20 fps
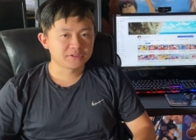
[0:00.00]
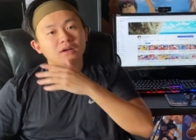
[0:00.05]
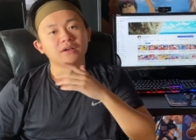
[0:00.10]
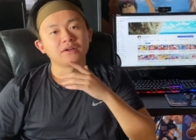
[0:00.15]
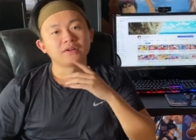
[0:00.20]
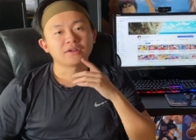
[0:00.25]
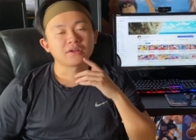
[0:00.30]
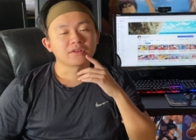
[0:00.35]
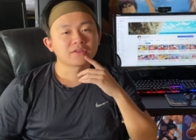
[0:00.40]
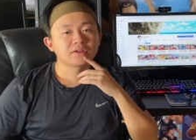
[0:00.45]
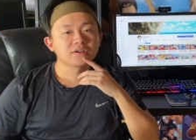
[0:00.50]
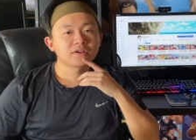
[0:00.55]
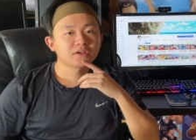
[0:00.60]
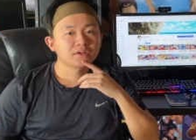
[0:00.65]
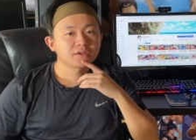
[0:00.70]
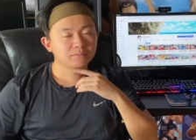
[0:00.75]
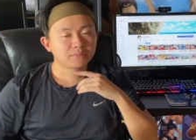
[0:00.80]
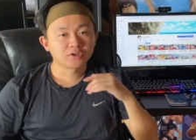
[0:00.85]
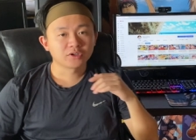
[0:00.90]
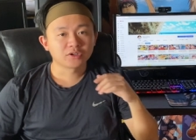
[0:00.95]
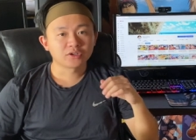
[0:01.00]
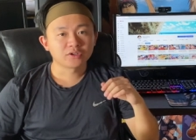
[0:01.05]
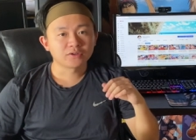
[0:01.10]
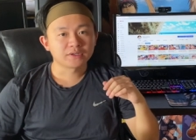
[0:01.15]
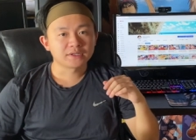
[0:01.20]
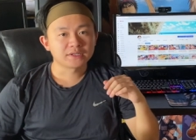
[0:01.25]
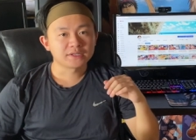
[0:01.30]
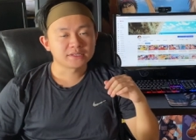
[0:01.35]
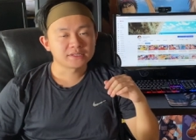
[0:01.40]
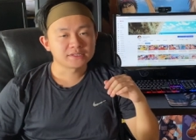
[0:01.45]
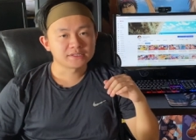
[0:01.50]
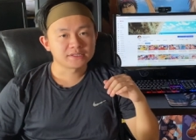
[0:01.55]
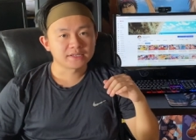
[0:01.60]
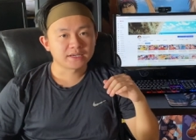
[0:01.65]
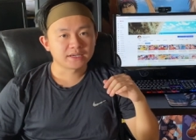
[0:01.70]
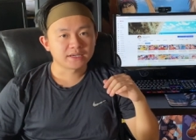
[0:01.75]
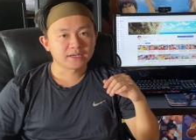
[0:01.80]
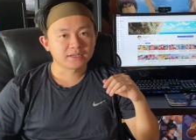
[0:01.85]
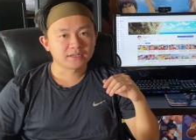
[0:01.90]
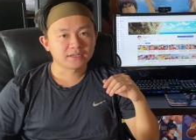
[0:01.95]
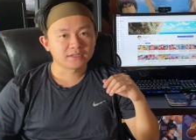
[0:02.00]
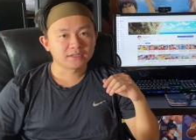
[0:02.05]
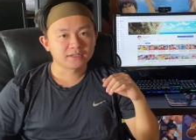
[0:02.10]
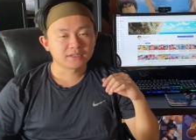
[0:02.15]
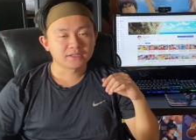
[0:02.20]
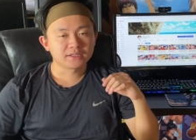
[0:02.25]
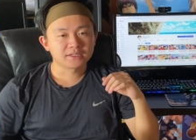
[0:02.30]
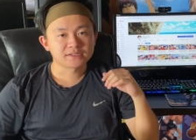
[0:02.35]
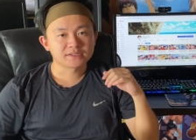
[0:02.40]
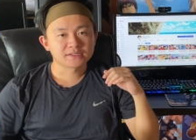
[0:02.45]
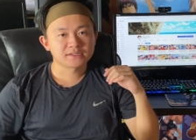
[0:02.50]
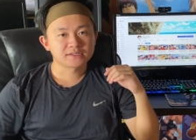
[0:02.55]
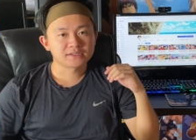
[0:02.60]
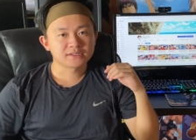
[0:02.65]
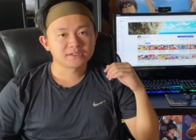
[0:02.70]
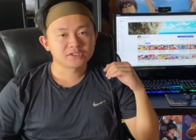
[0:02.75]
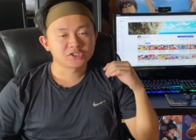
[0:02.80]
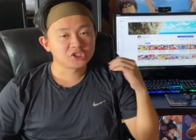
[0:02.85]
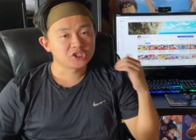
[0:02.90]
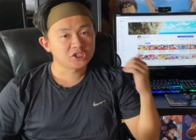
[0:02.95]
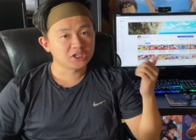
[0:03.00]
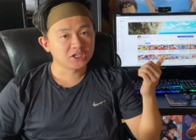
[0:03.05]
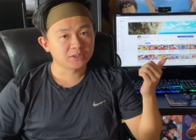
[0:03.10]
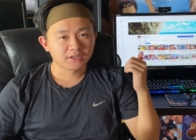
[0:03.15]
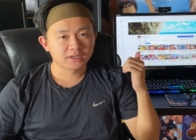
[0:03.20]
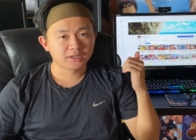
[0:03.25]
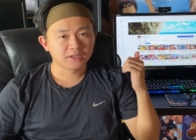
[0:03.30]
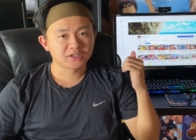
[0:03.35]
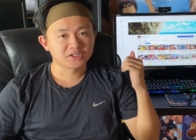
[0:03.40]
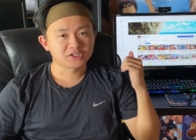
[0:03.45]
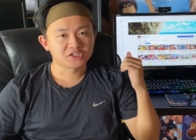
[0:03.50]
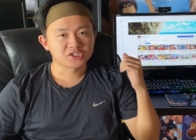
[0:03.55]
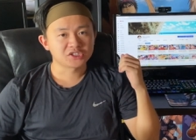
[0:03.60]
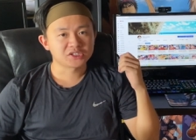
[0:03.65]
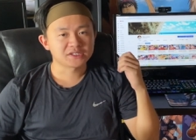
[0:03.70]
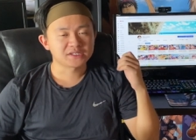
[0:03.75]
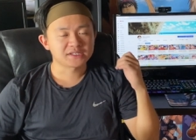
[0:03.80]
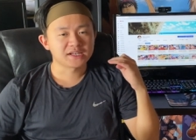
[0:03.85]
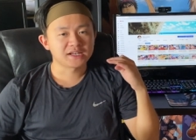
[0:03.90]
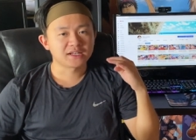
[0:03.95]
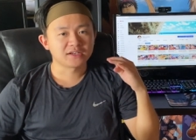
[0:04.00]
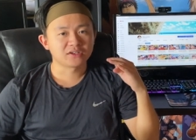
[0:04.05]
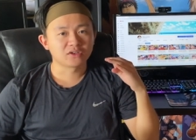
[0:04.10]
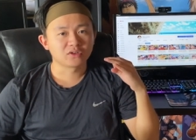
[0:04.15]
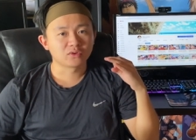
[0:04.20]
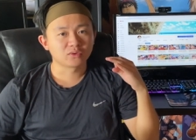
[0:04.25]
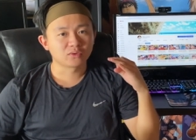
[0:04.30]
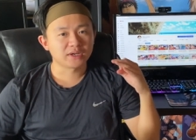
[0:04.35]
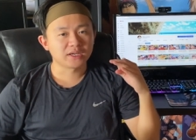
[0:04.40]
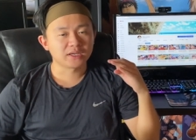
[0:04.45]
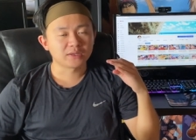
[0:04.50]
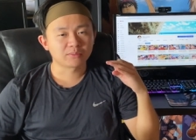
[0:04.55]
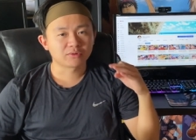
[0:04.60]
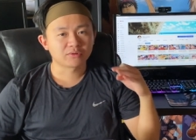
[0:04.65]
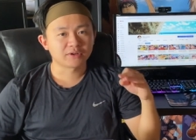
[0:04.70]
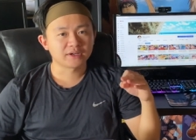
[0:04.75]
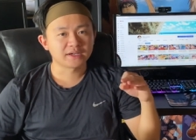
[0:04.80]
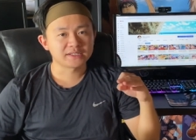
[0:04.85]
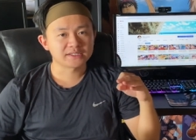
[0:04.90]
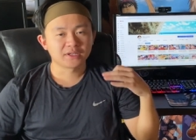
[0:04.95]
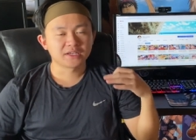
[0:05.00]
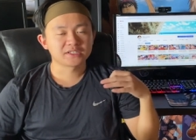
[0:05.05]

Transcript: Another pro is that it's cheap and it's just at a great price,